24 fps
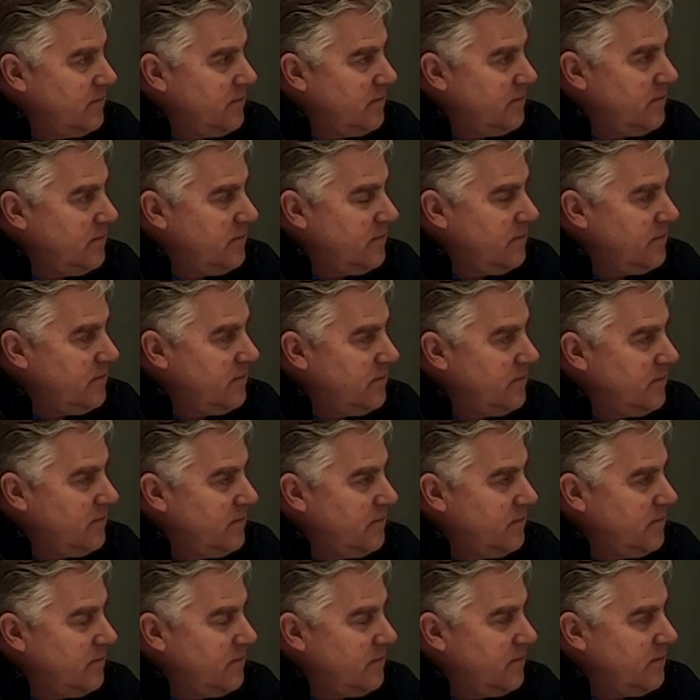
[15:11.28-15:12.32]

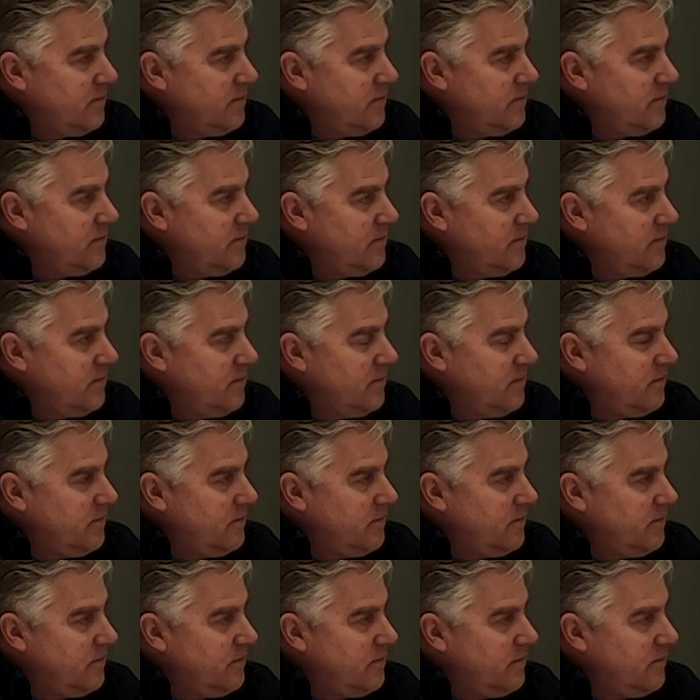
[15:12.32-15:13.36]

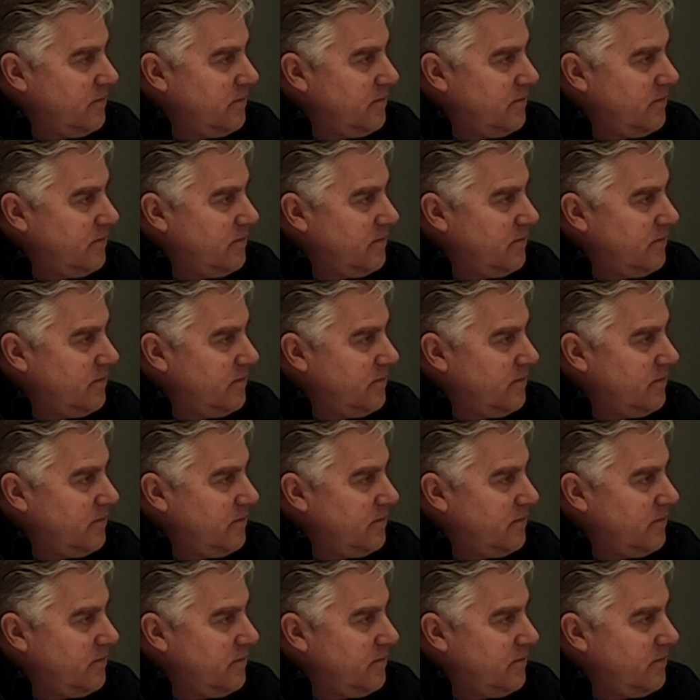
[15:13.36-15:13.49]
No words are spoken by the person on screen.